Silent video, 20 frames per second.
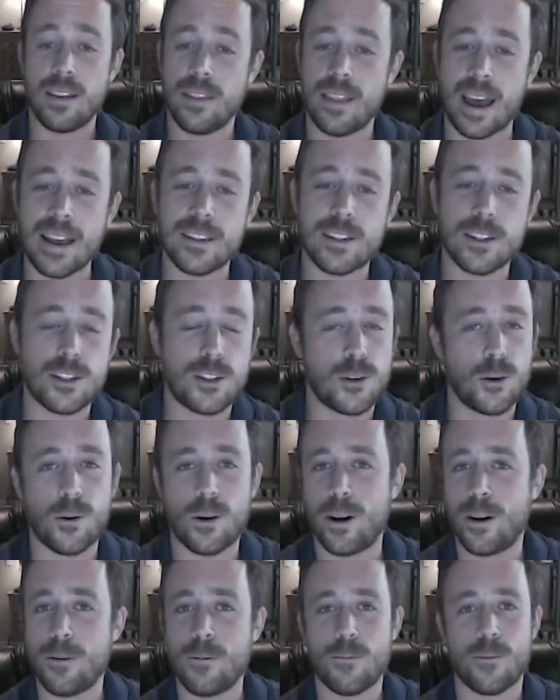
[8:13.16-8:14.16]
that's the
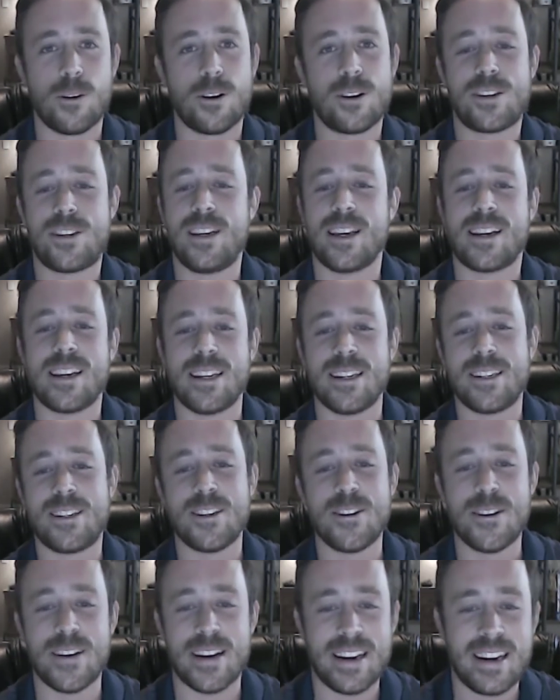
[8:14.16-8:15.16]
story. We're sticking
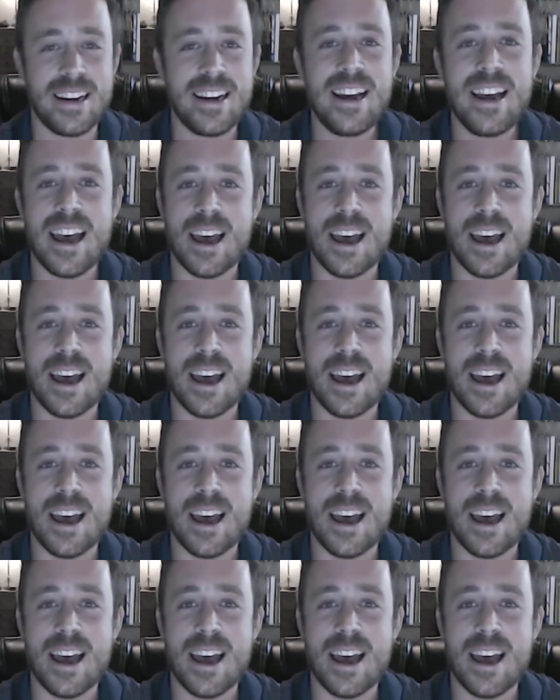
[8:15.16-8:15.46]
to it.